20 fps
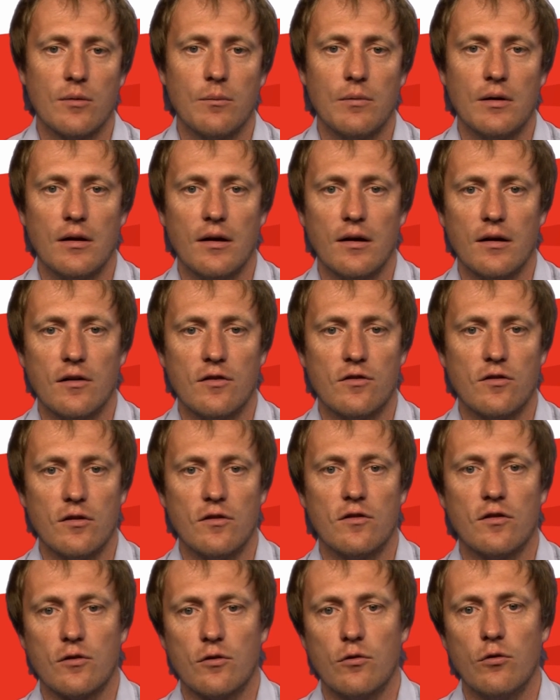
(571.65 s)
I mean, like,
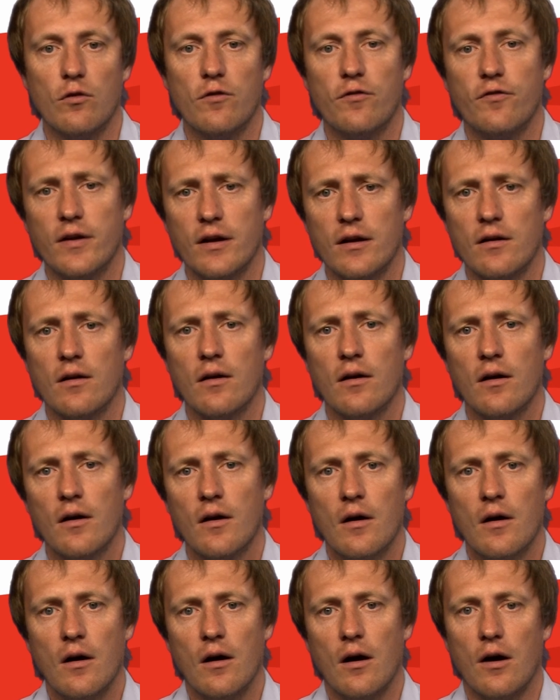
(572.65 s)
it's a cool thing
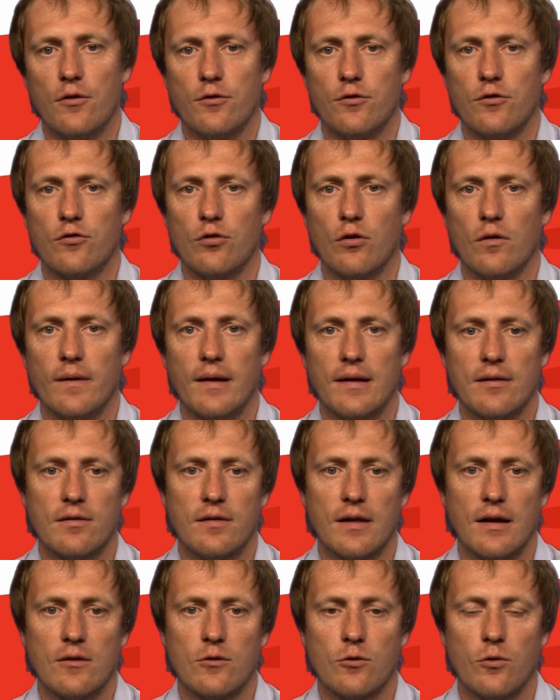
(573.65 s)
how to solve
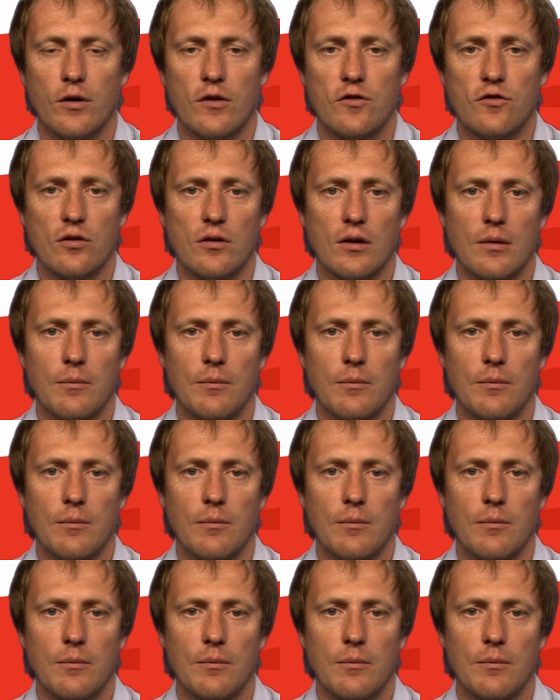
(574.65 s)
that question.